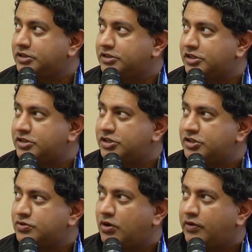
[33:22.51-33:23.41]
It's an
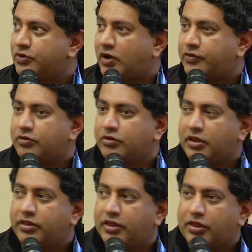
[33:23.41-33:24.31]
issue of you have to
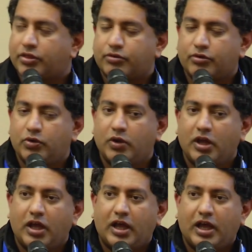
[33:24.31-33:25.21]
really think through
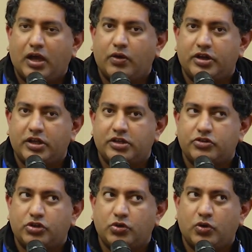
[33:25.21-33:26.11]
how it
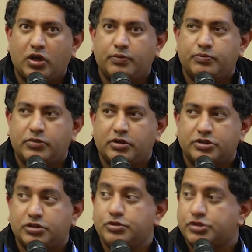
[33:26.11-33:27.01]
is you help
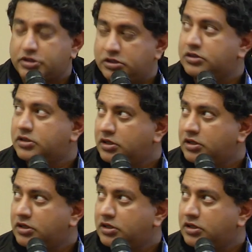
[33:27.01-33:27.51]
solution